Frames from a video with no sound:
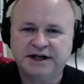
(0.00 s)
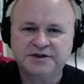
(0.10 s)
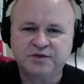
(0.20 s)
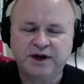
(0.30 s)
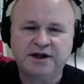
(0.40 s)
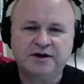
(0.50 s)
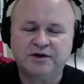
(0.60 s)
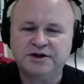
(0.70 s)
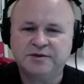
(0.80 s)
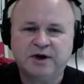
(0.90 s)
week or
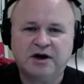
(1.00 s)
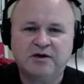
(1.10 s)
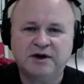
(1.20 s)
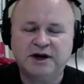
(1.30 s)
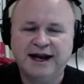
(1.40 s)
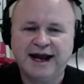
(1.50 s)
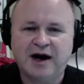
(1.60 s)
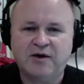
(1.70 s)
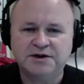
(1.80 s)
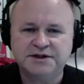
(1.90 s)
tomorrow or in an
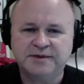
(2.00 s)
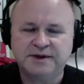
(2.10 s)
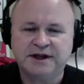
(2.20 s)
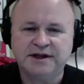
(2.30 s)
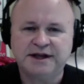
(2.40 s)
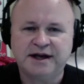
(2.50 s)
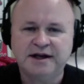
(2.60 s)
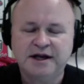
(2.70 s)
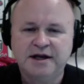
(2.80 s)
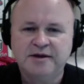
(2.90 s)
hour or something like that?
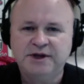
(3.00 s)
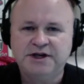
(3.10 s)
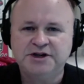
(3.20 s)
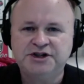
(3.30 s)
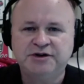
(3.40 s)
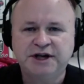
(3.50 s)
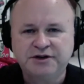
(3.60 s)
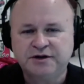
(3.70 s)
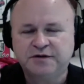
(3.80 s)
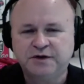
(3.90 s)
Because you'll get
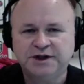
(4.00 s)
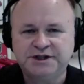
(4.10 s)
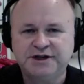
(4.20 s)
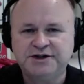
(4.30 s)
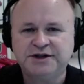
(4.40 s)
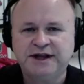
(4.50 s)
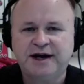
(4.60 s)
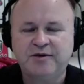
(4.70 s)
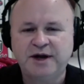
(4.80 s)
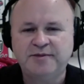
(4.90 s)
their full attention that
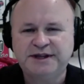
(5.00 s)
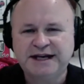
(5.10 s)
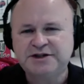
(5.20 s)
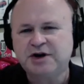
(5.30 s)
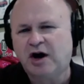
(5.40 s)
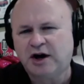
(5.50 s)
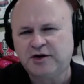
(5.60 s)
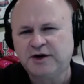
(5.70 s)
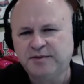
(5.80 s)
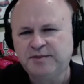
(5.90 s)
way. But that's
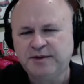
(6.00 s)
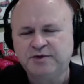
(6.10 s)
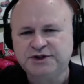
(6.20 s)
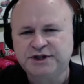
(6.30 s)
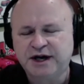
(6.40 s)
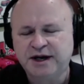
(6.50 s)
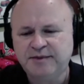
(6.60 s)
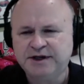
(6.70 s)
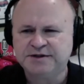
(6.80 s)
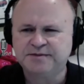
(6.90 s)
honoring people's time,
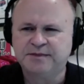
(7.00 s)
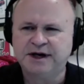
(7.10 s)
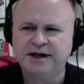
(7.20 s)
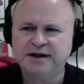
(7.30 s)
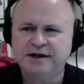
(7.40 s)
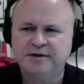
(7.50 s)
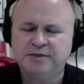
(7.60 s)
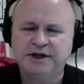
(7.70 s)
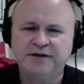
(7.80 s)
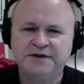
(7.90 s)
because my
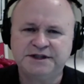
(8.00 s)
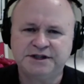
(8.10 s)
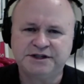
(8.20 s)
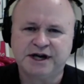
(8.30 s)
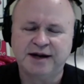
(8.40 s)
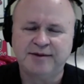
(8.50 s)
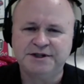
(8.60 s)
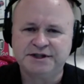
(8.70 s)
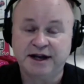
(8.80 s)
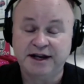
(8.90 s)
belief is that time
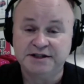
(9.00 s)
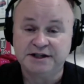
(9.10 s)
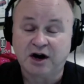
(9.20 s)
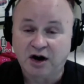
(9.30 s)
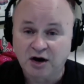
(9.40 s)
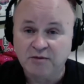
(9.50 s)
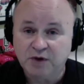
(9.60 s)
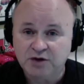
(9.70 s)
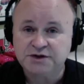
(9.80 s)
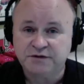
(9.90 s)
is our
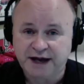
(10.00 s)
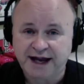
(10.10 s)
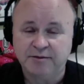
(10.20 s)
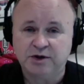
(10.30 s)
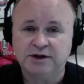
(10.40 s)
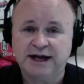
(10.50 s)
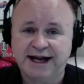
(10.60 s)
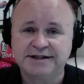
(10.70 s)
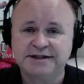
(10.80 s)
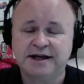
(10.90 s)
most valuable
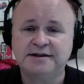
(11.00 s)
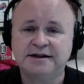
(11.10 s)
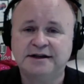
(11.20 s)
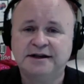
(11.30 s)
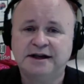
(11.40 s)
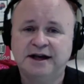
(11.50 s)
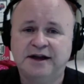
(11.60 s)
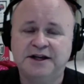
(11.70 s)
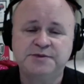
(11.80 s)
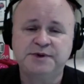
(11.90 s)
asset. And
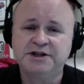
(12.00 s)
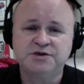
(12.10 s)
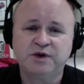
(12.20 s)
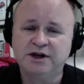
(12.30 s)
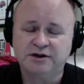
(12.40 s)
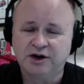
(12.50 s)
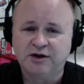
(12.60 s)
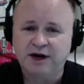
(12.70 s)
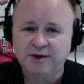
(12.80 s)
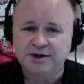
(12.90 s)
that's because we don't know
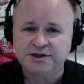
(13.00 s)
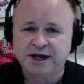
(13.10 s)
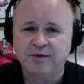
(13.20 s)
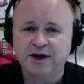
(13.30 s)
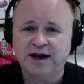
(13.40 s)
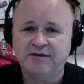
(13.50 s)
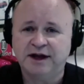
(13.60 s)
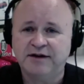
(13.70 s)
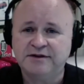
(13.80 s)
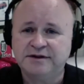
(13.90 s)
how much time we have
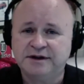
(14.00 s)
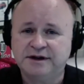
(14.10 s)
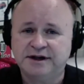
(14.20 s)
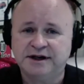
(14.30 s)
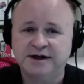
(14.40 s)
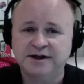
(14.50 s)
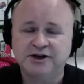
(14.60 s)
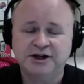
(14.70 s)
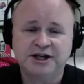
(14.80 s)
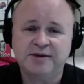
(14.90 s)
left. You
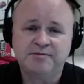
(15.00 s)
could get